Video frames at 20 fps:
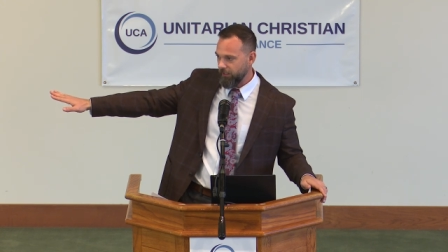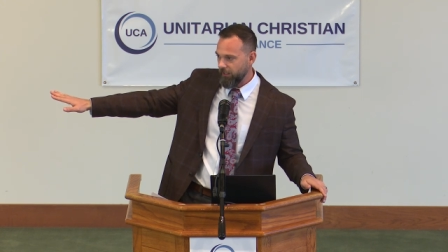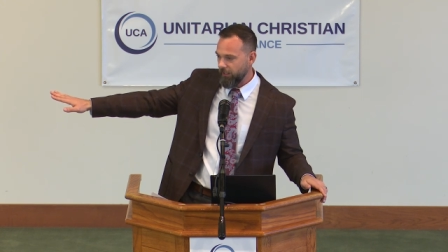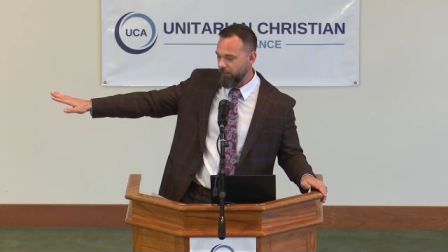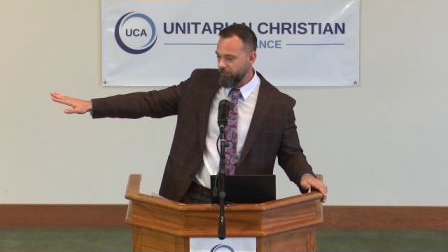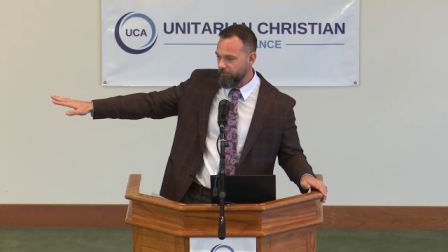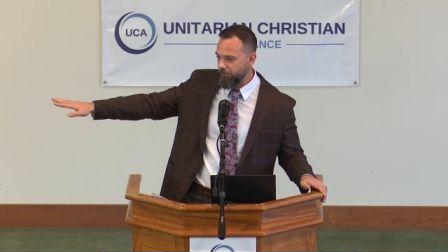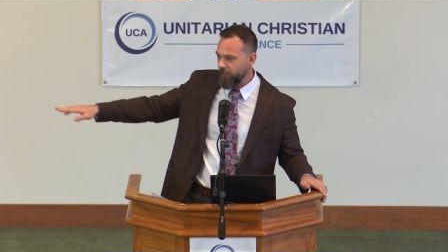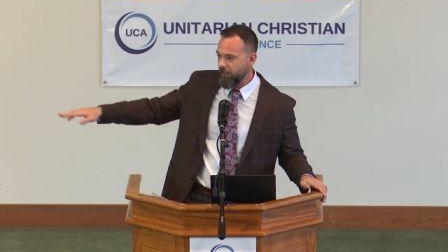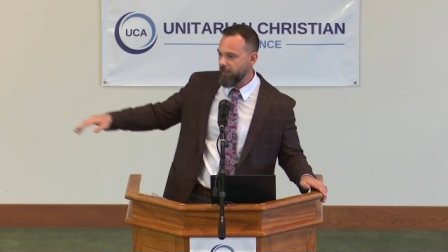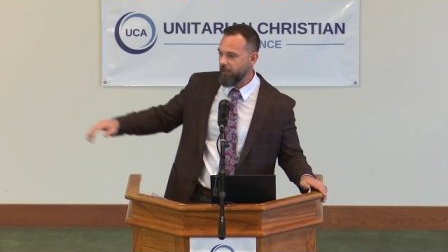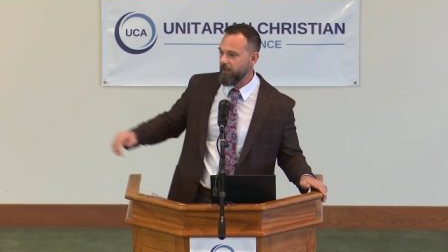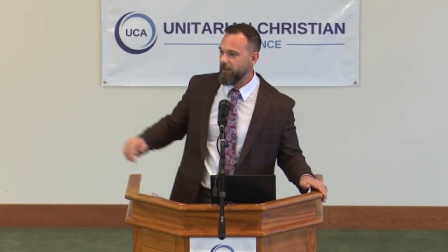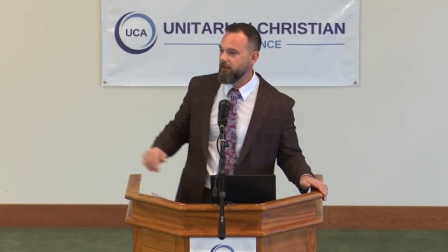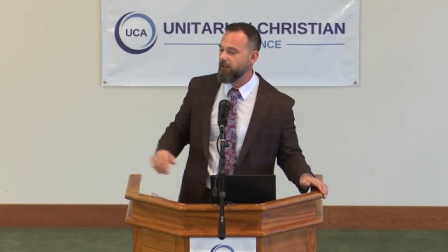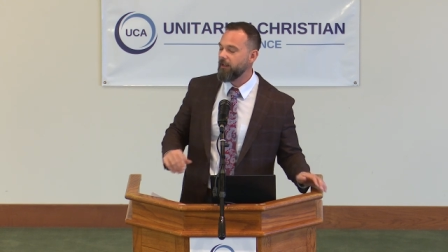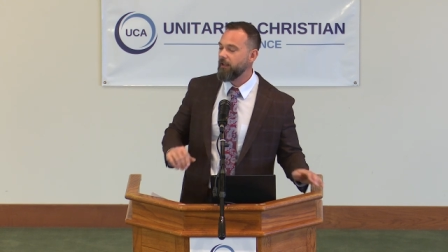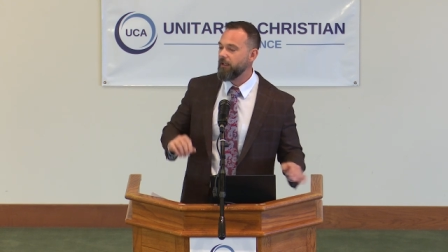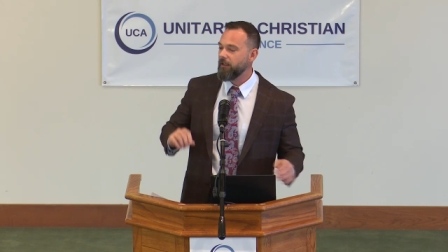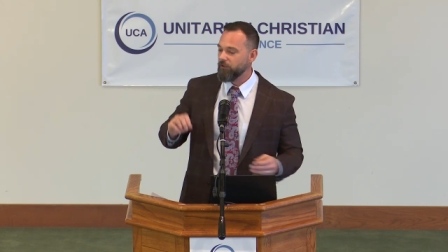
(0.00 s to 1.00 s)
and
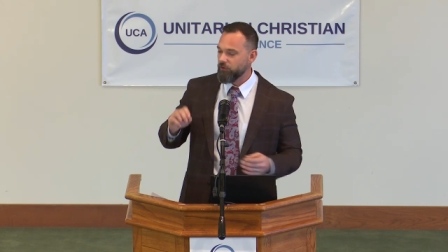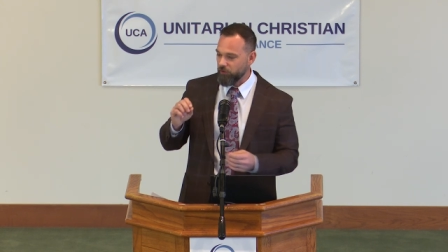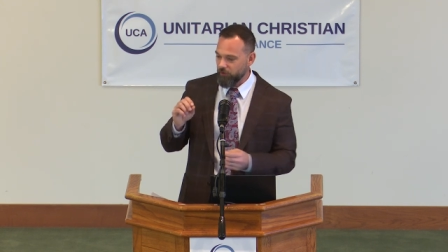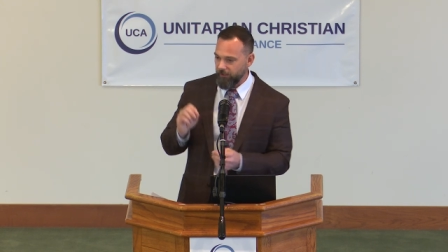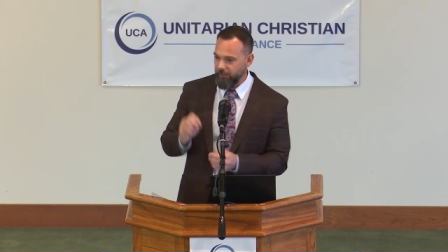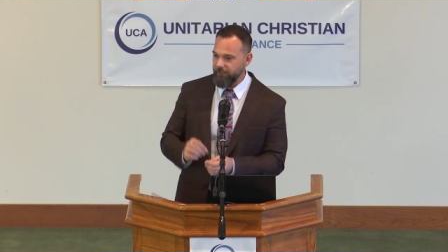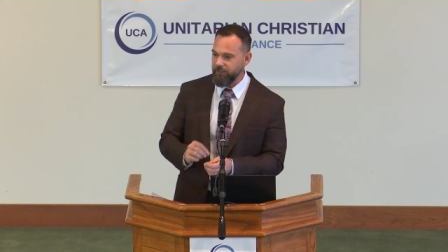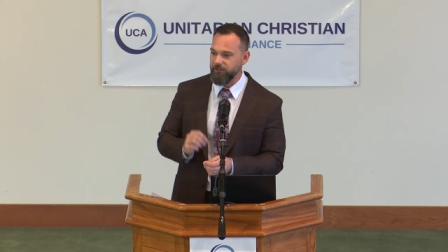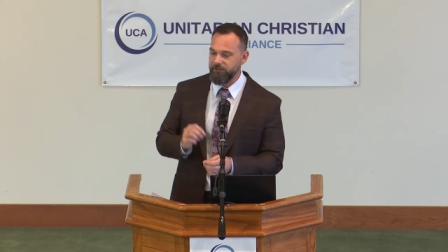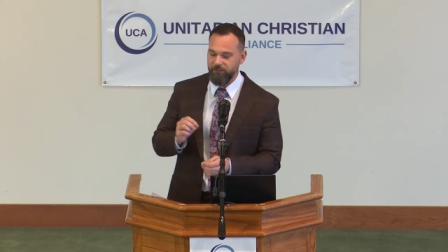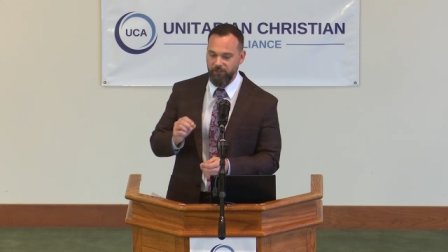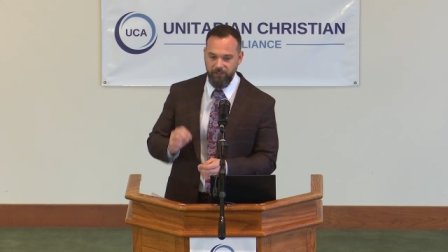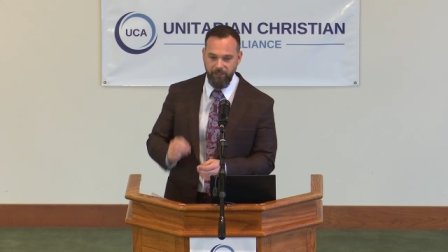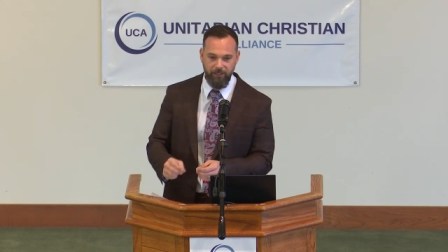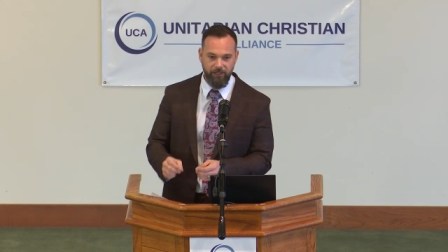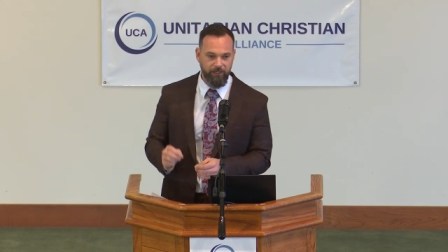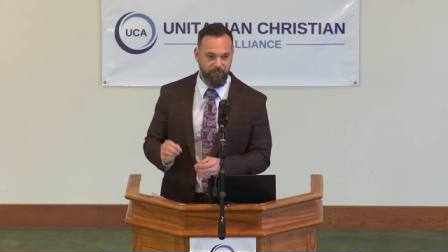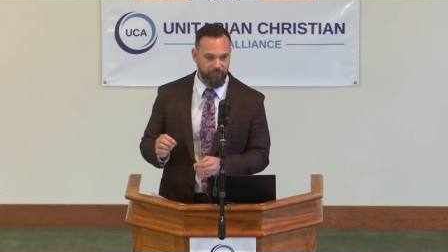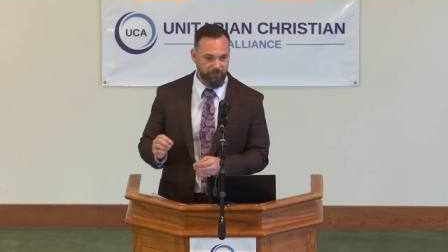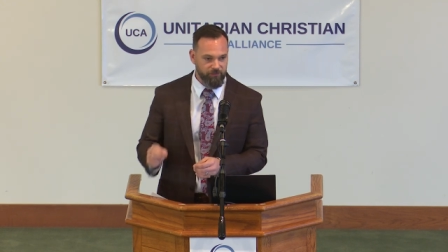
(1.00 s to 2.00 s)
then
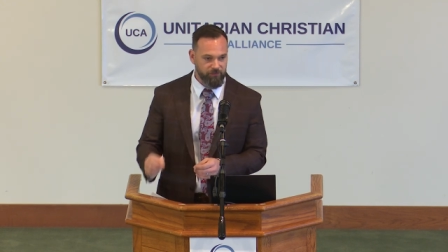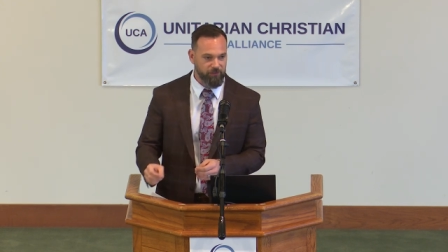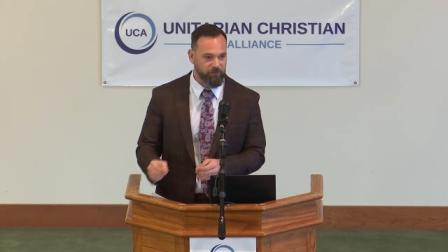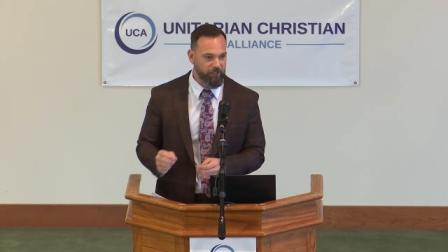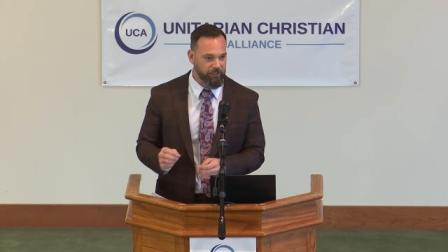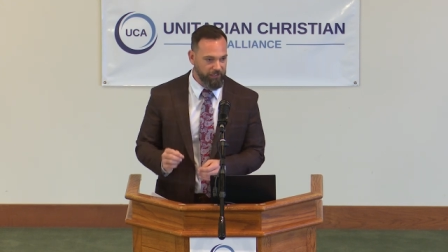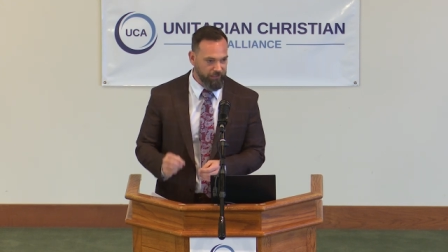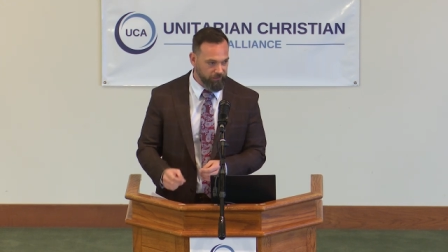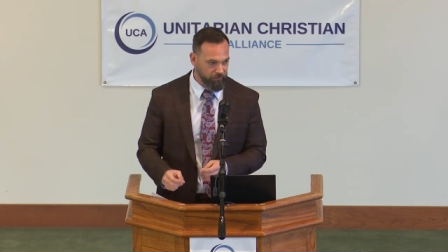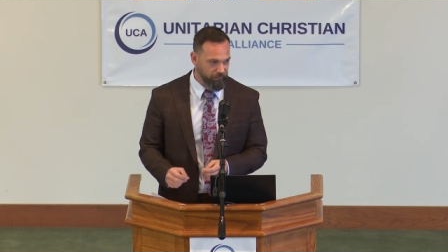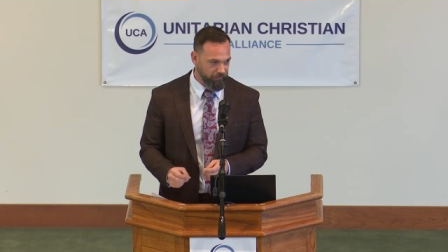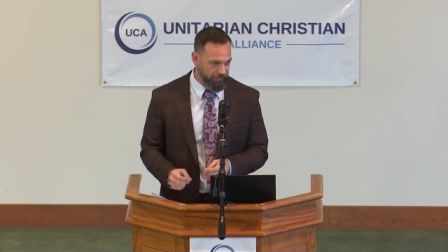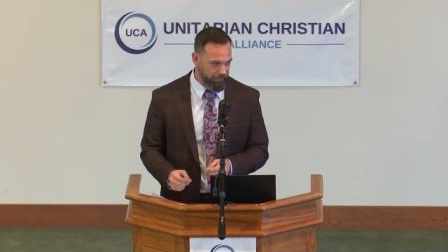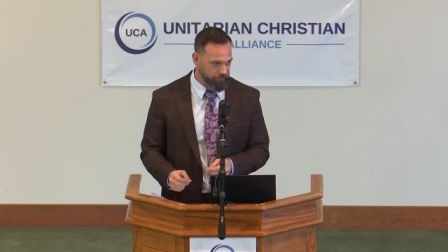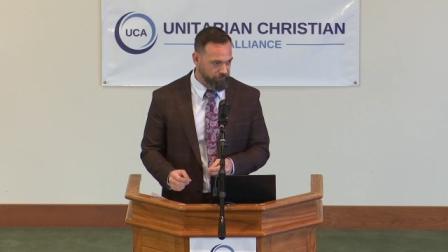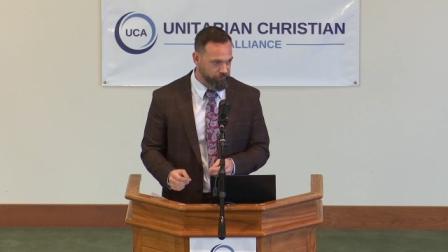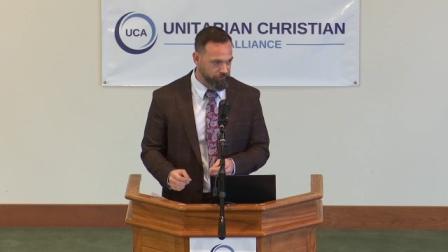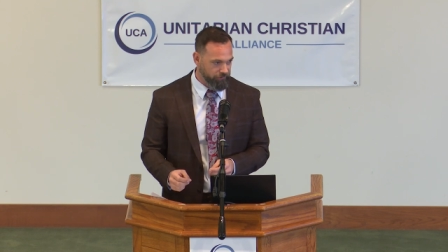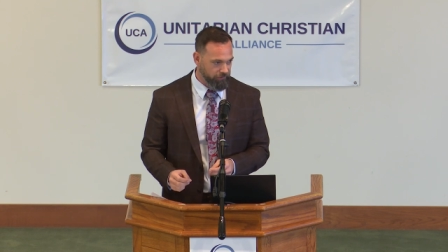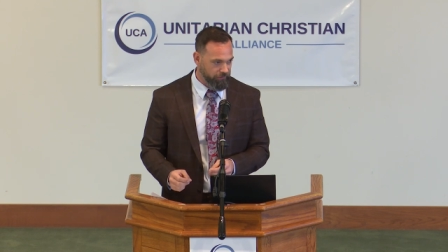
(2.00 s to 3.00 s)
translate it into
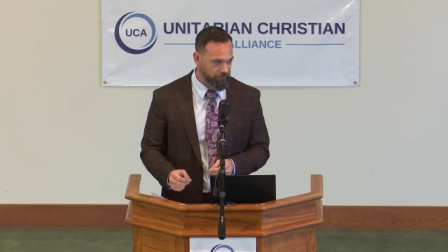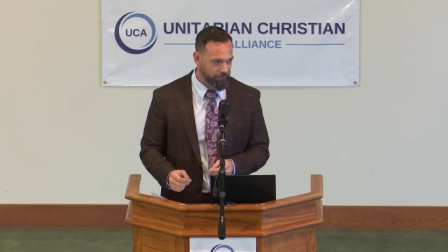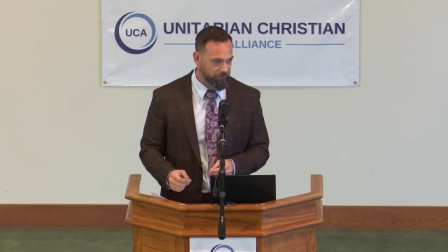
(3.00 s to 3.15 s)
English